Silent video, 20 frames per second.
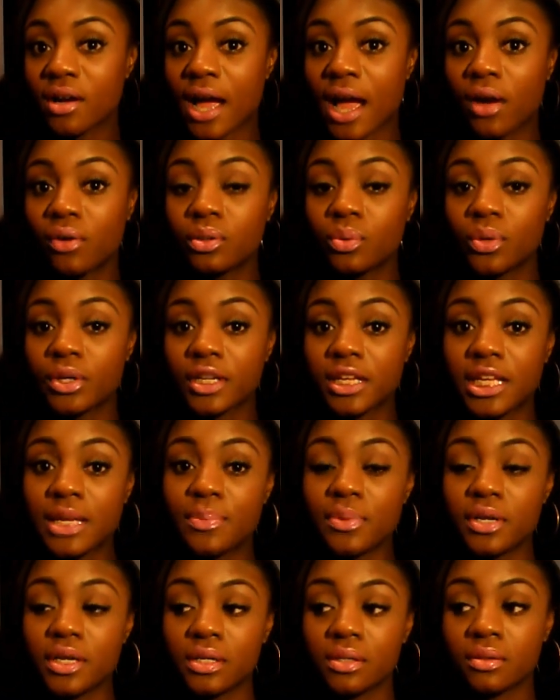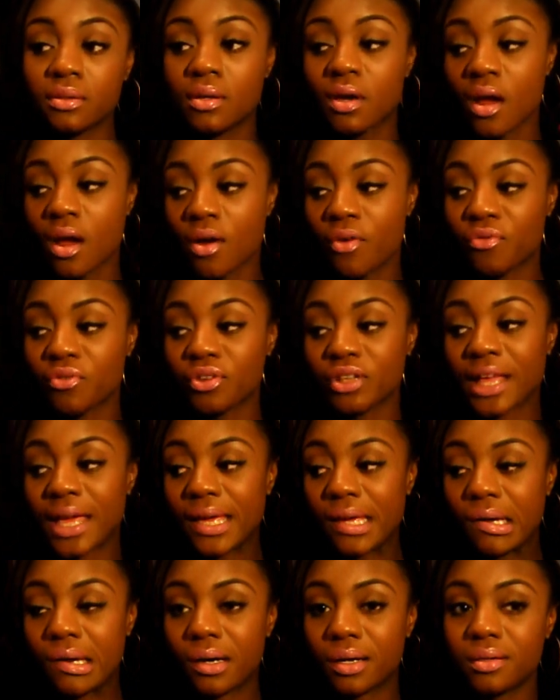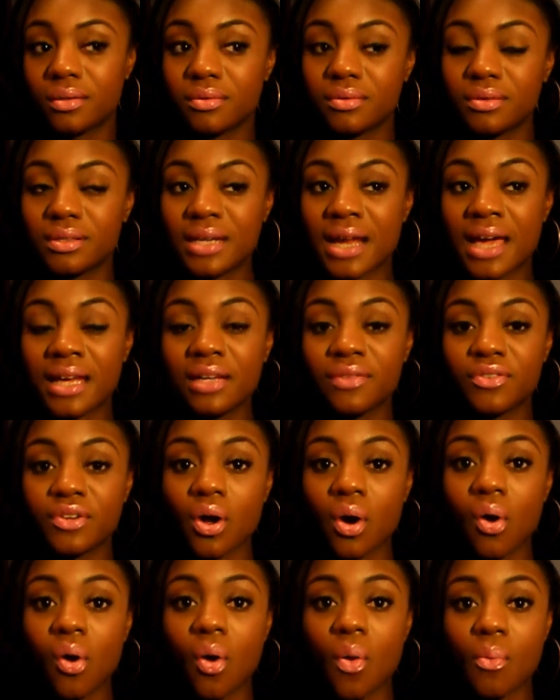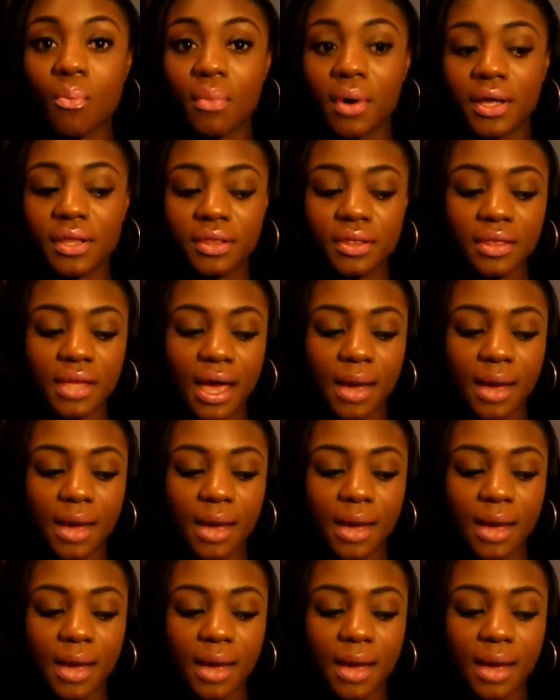I only want to keep it in for like not even a whole month.